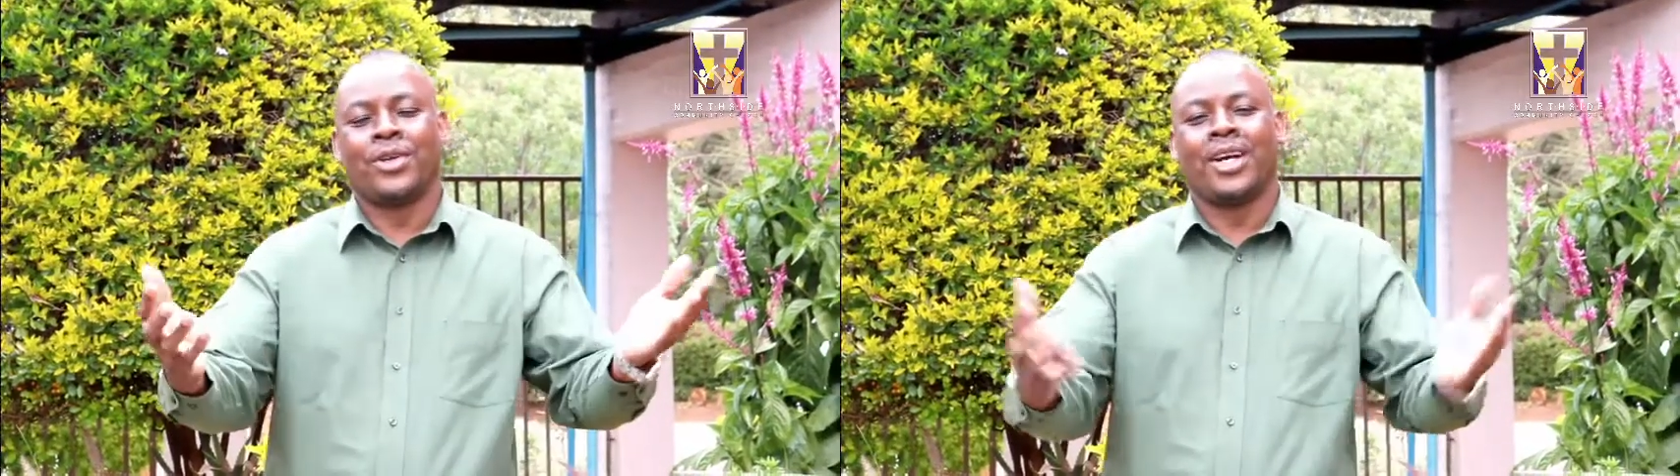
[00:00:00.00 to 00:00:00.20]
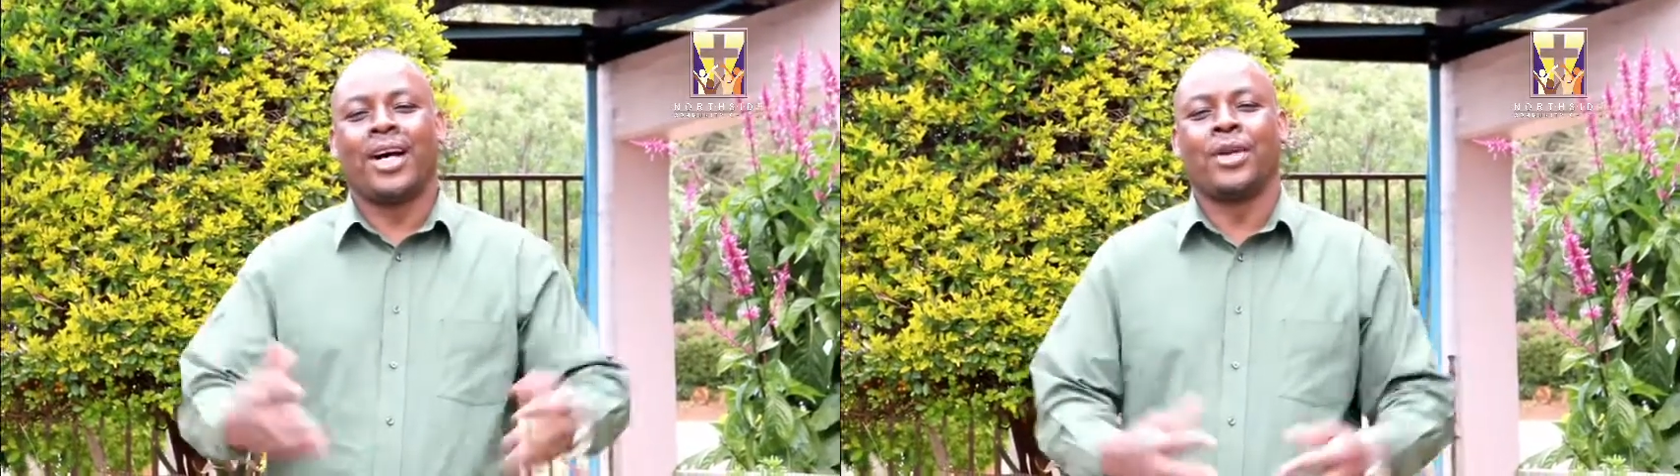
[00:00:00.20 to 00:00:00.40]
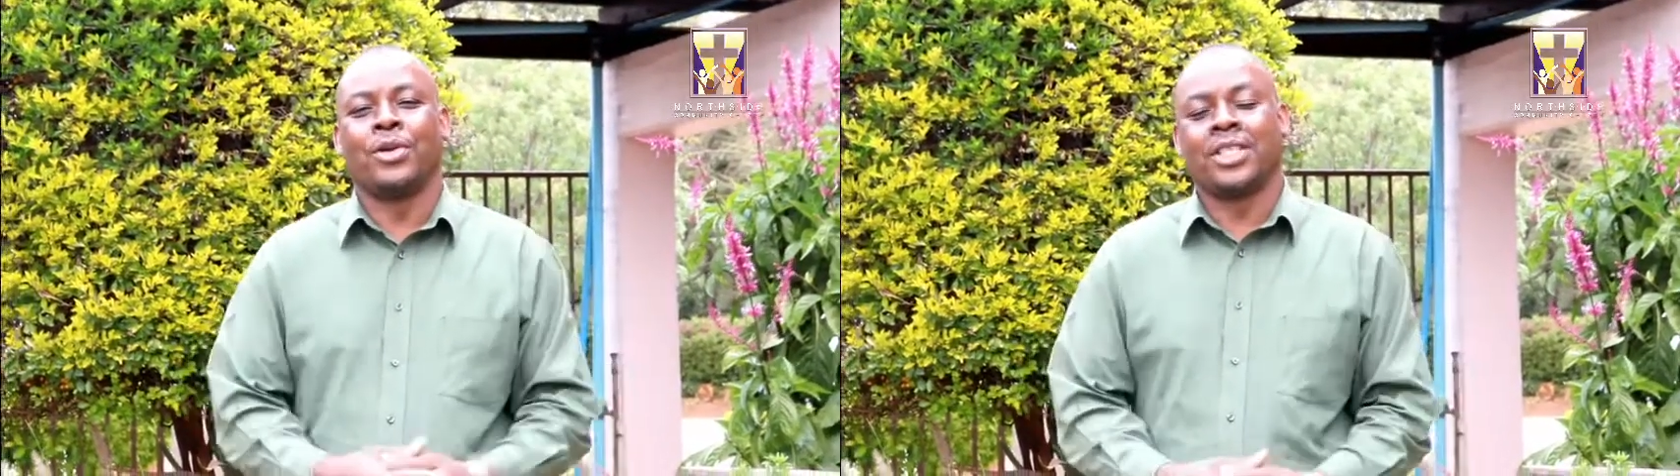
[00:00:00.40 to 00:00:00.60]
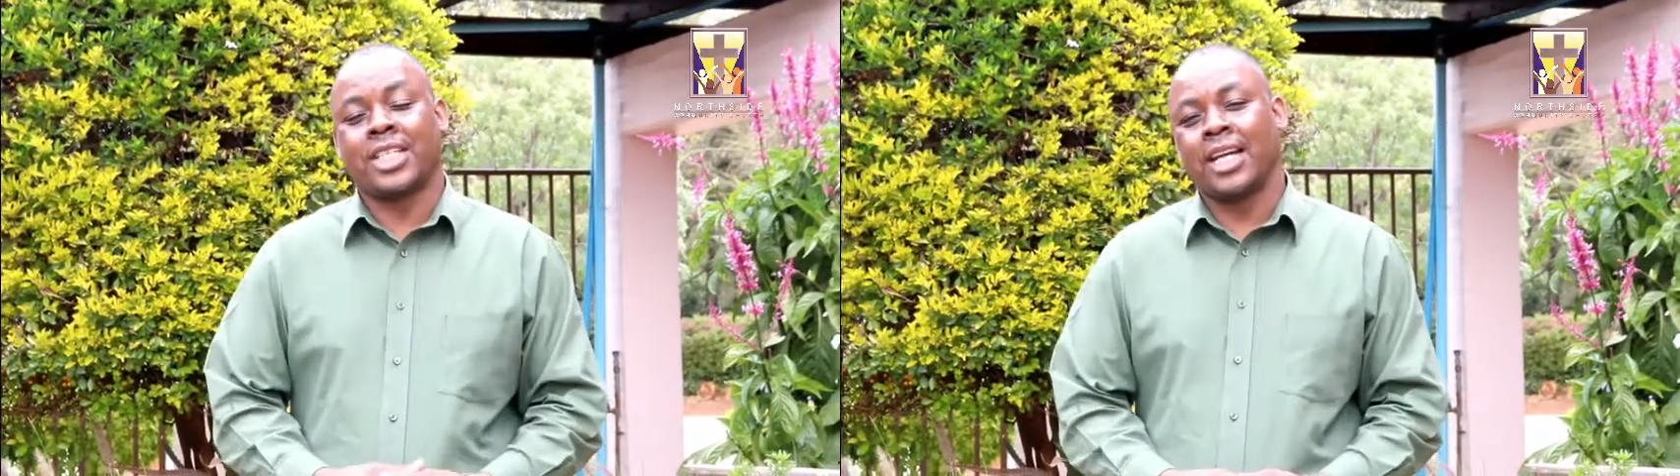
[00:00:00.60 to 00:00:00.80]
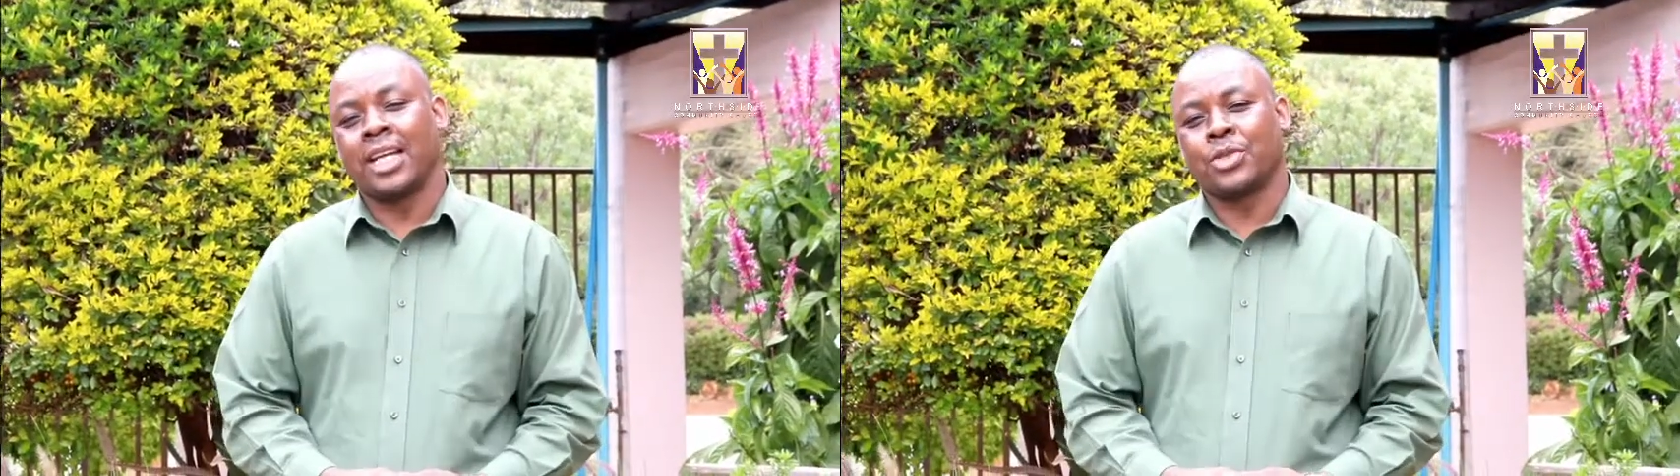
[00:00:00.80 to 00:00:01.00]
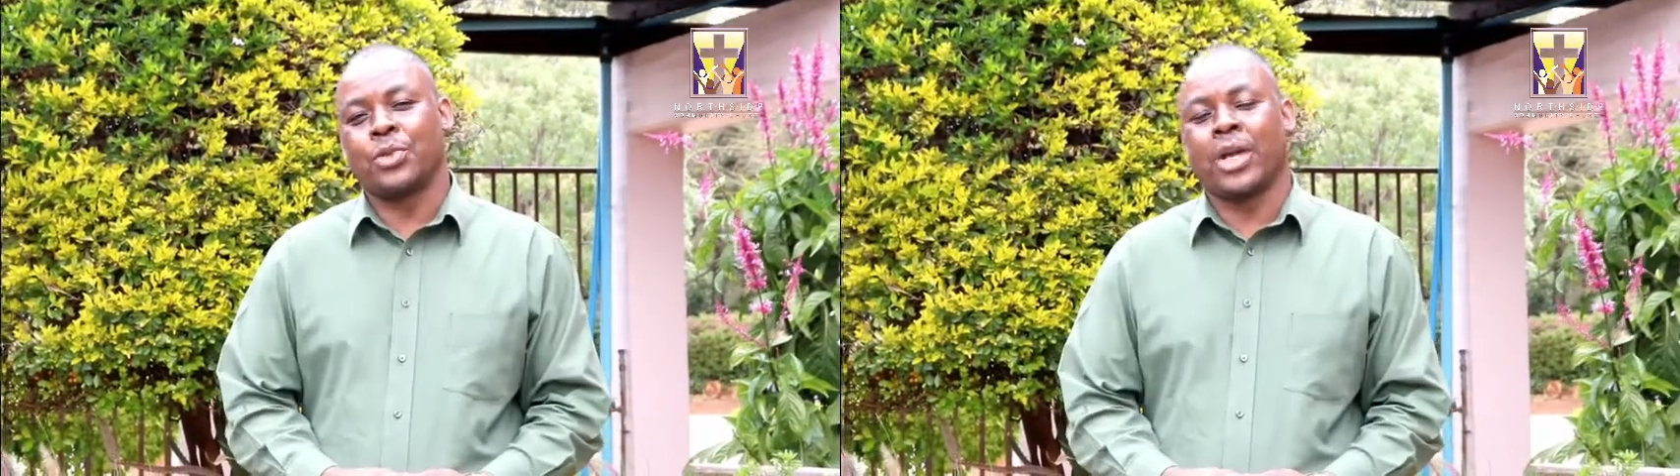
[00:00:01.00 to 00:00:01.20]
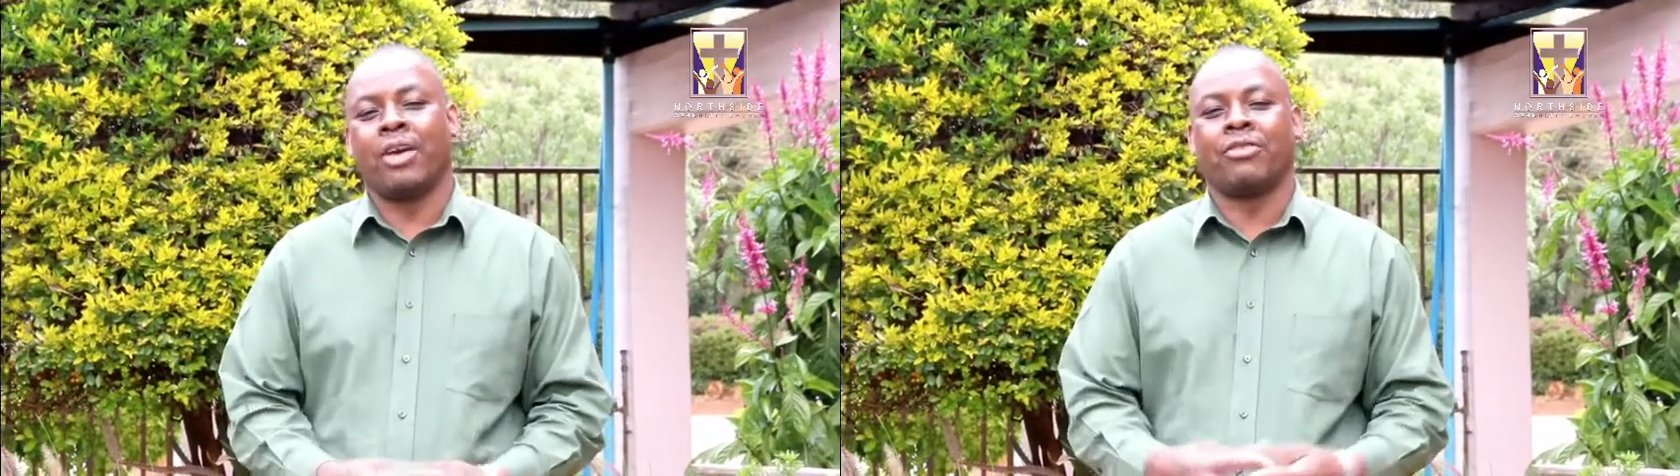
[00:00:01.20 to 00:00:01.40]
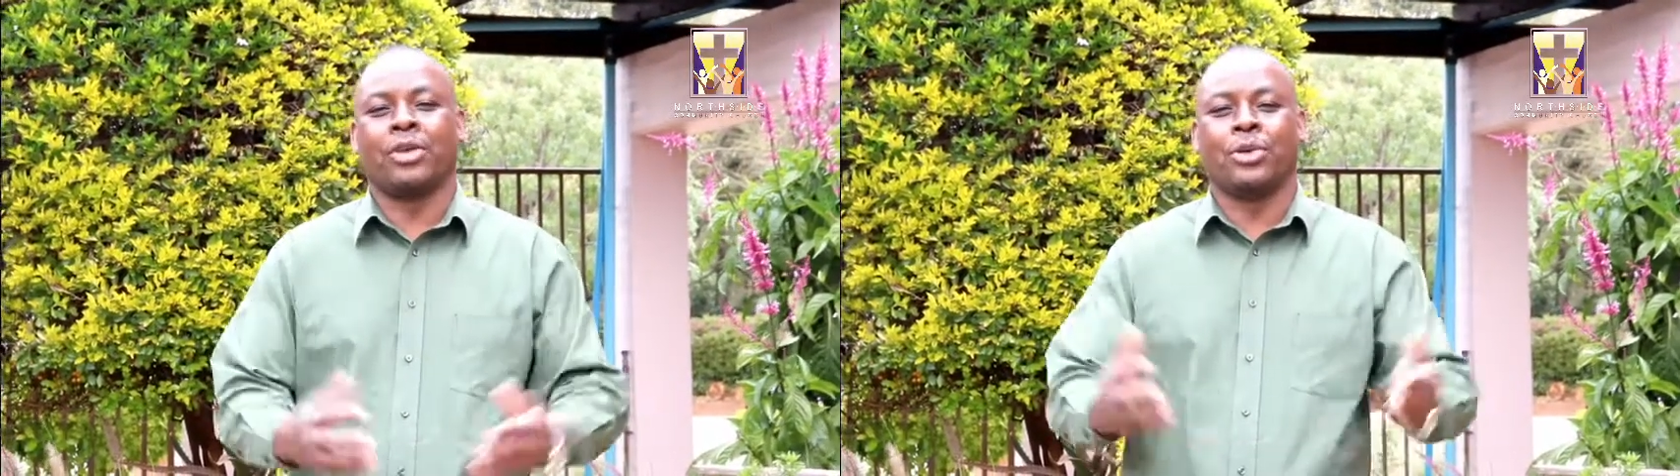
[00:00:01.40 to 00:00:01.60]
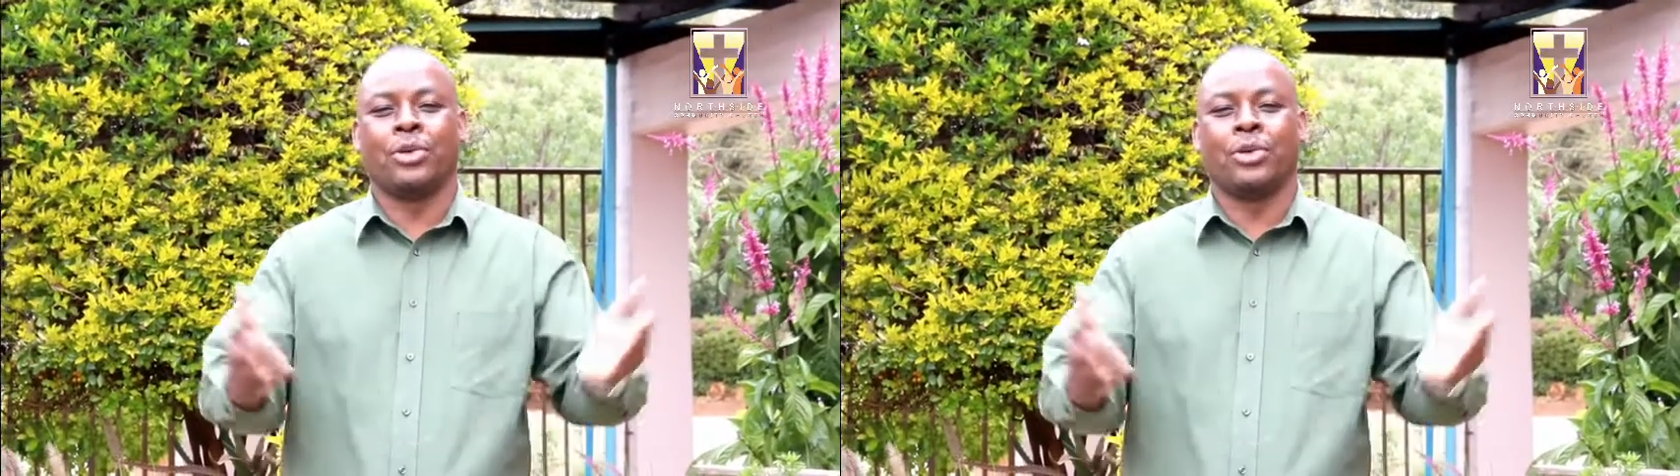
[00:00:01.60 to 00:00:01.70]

uh, Northsiders, wherever